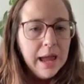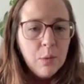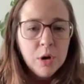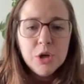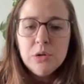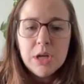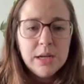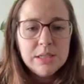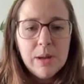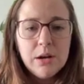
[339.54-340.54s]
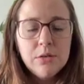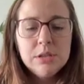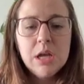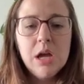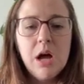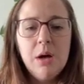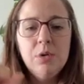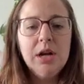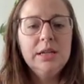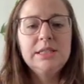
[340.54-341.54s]
And we're gonna do a ton of tomatoes.
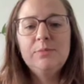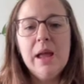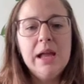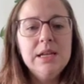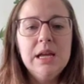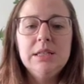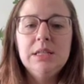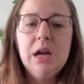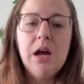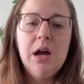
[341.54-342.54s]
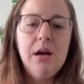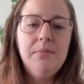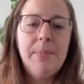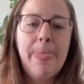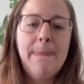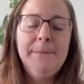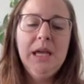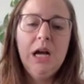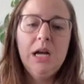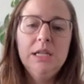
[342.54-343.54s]
We're gonna expand it
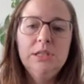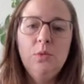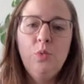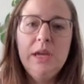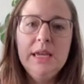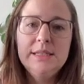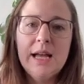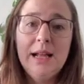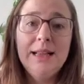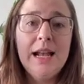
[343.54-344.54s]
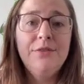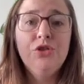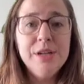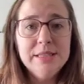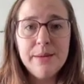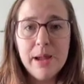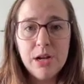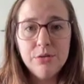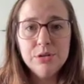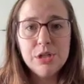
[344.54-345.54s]
because we sell a lot of green
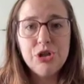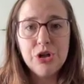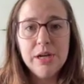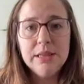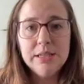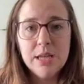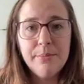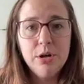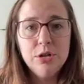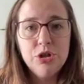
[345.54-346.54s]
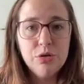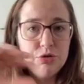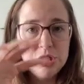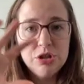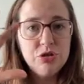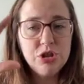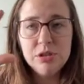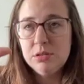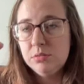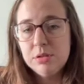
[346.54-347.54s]
tomatoes during the summer. So just
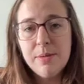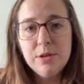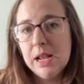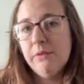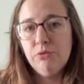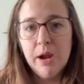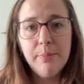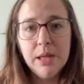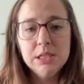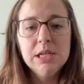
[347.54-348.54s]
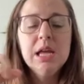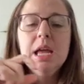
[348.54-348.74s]
tomatoes that haven't ripened.